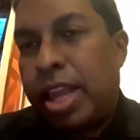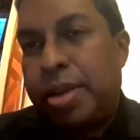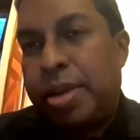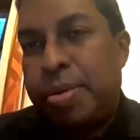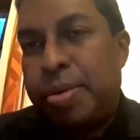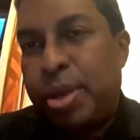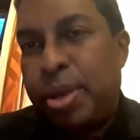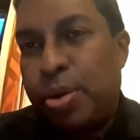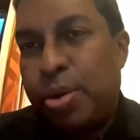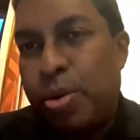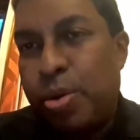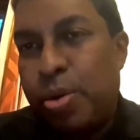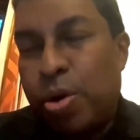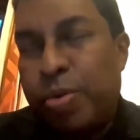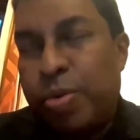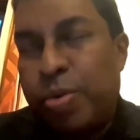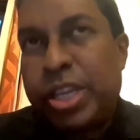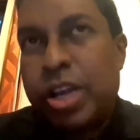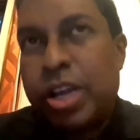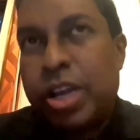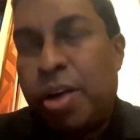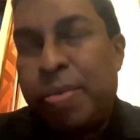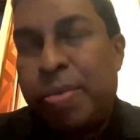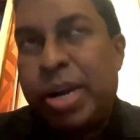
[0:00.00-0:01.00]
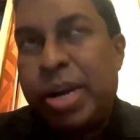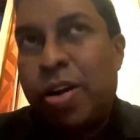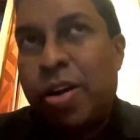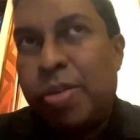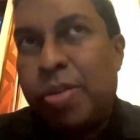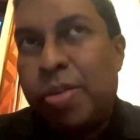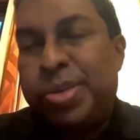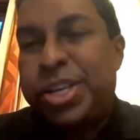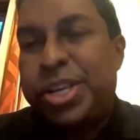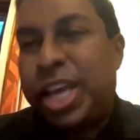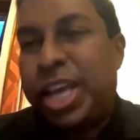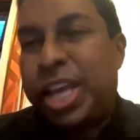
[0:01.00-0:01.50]
You go with a common
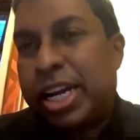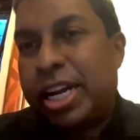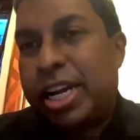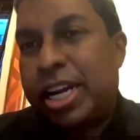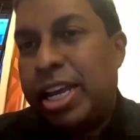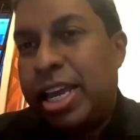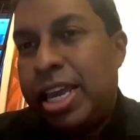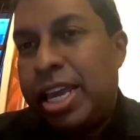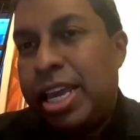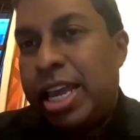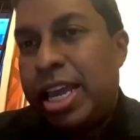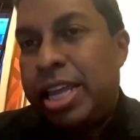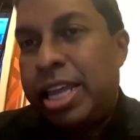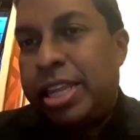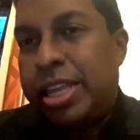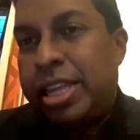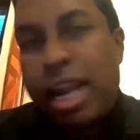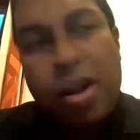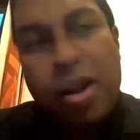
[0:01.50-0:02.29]
object. Then